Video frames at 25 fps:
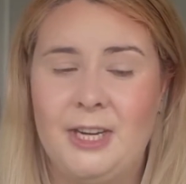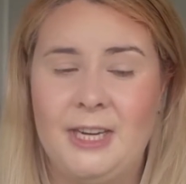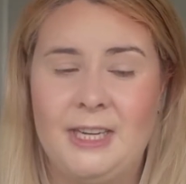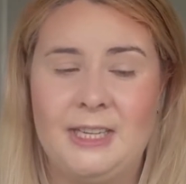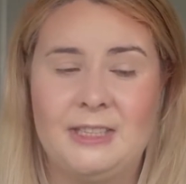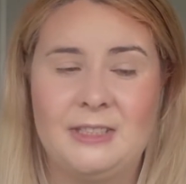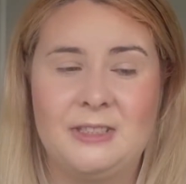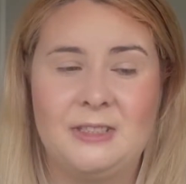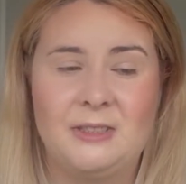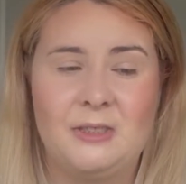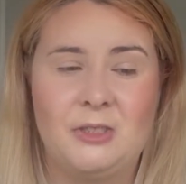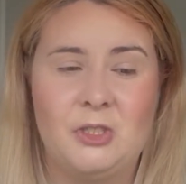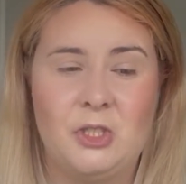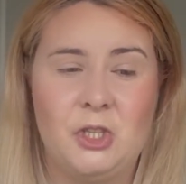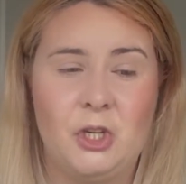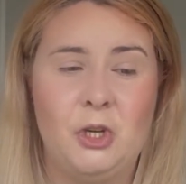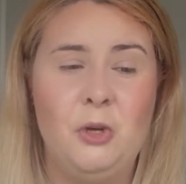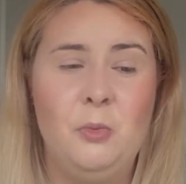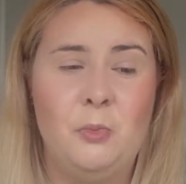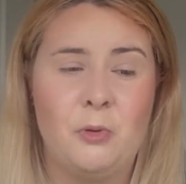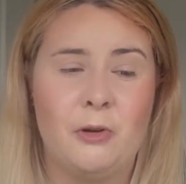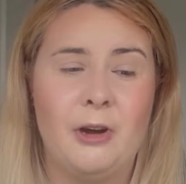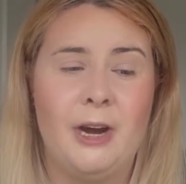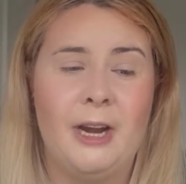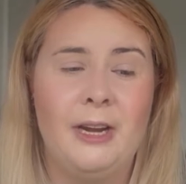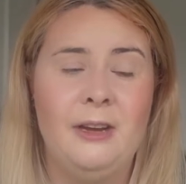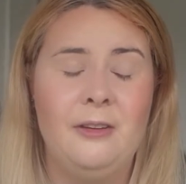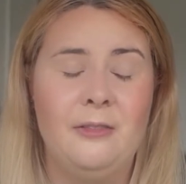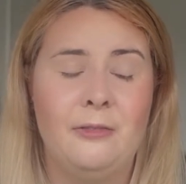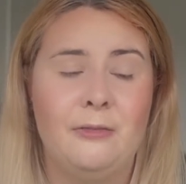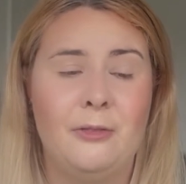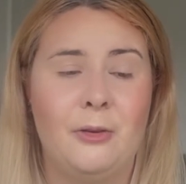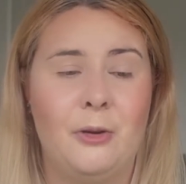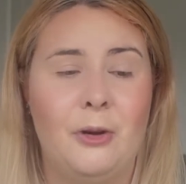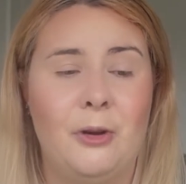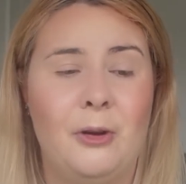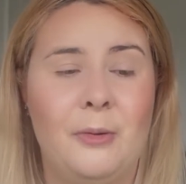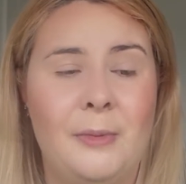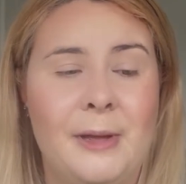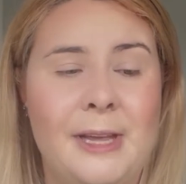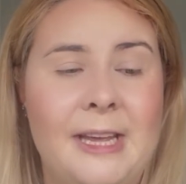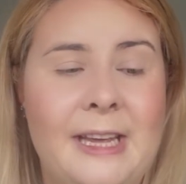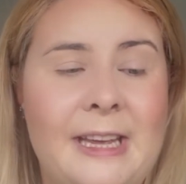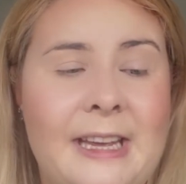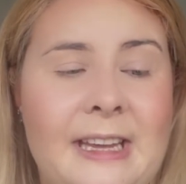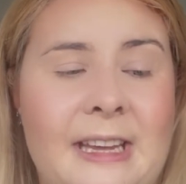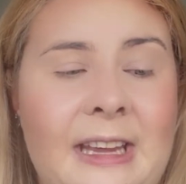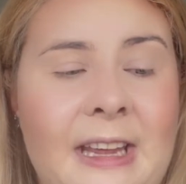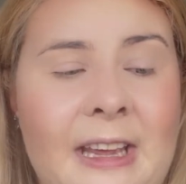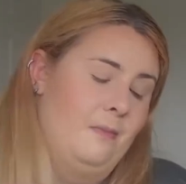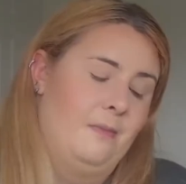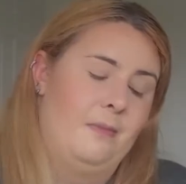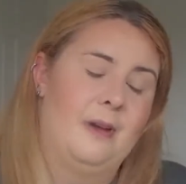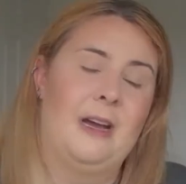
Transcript: It's too bright for me.